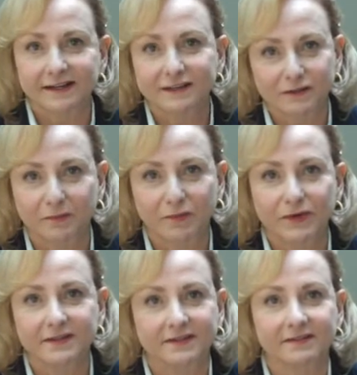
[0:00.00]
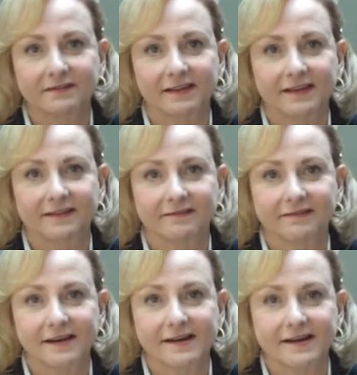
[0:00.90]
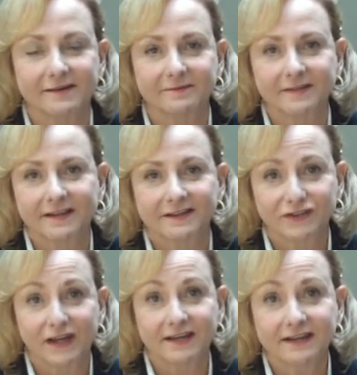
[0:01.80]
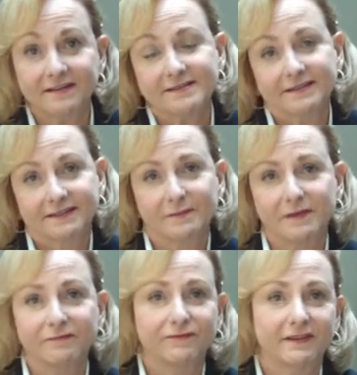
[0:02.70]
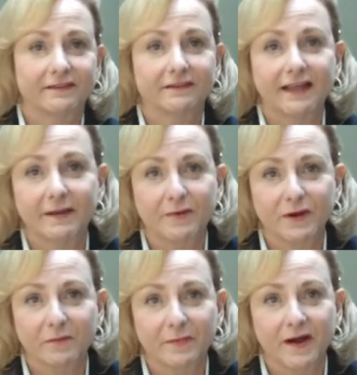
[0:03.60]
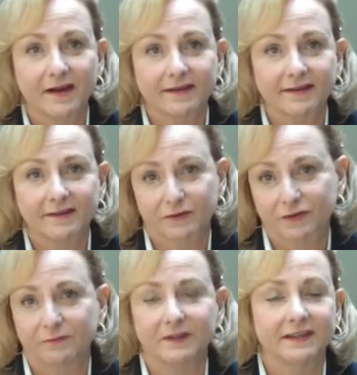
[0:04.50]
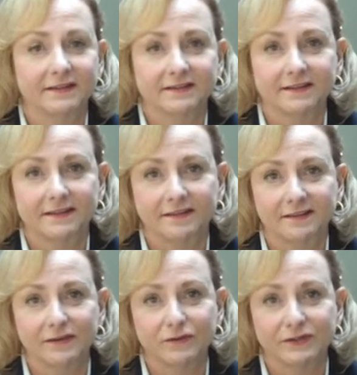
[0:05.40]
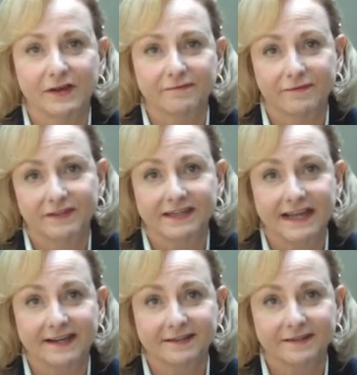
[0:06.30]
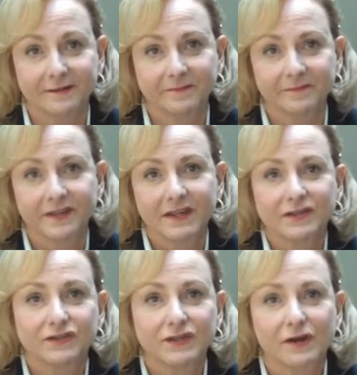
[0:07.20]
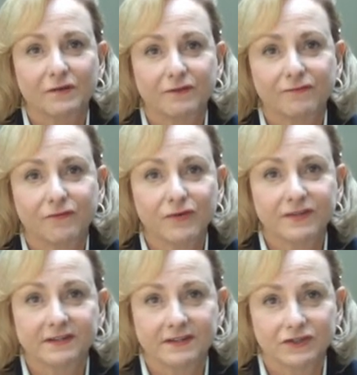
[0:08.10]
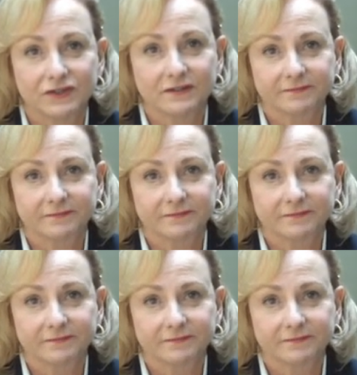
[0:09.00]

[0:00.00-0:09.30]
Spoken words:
into the books and study, something that fit in their lab coat pocket or could be easily used off of the desk. So the 4th edition